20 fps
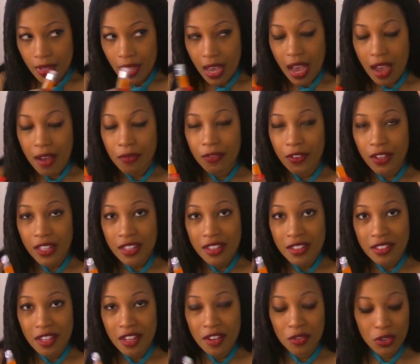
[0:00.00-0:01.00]
I fell
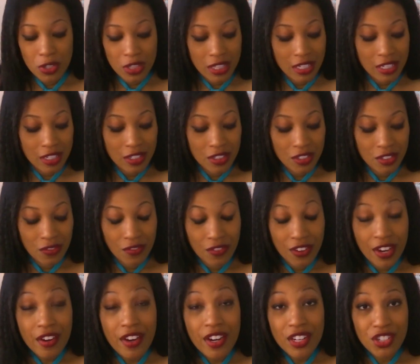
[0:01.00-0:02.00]
in love with this.
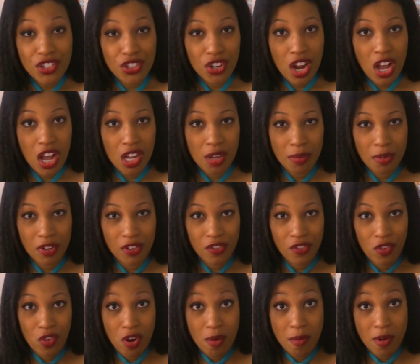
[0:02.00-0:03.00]
Very strong
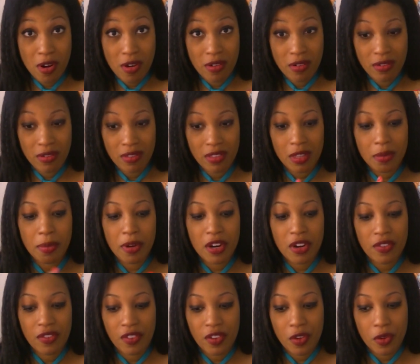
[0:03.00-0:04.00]
performer, the
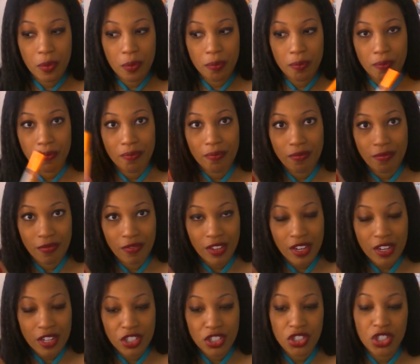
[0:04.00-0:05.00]
perfume.
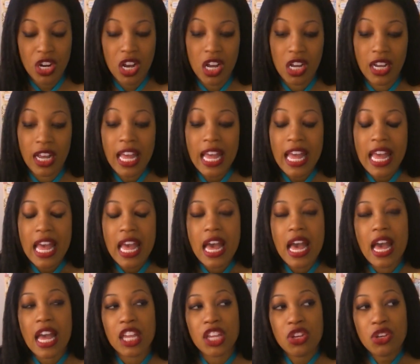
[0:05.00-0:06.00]
Very strong.
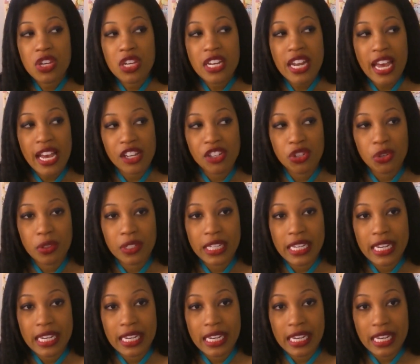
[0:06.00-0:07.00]
And you can
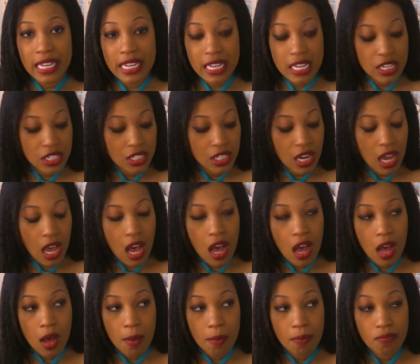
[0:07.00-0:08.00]
actually get
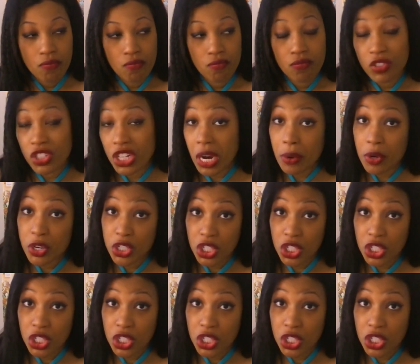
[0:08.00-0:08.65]
shower